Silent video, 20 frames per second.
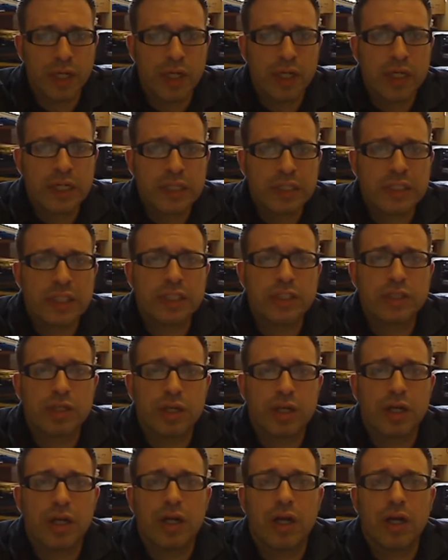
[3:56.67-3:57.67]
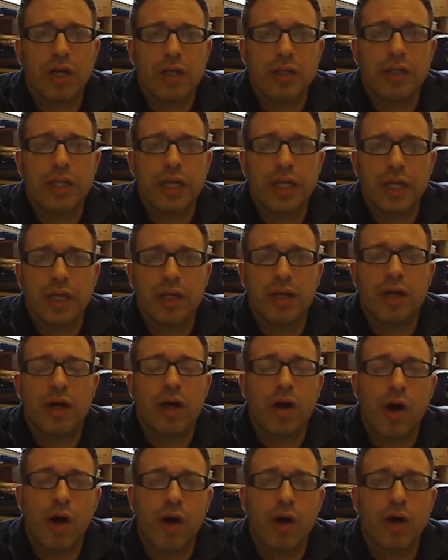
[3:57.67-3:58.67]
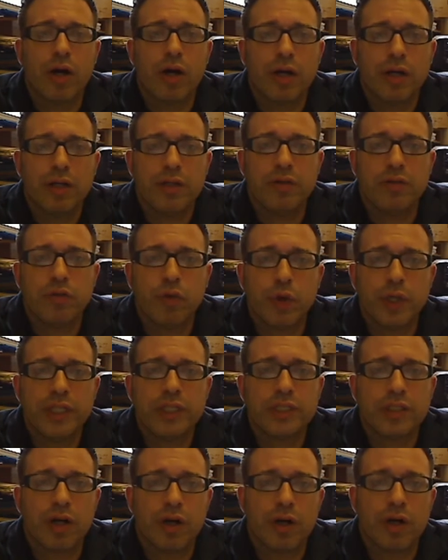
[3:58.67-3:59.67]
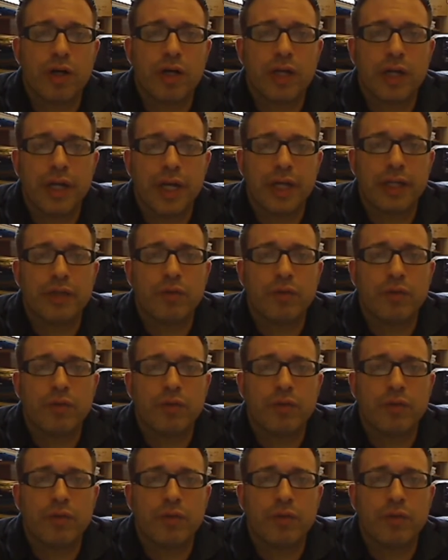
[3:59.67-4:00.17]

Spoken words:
Since the R, the voiced R, and the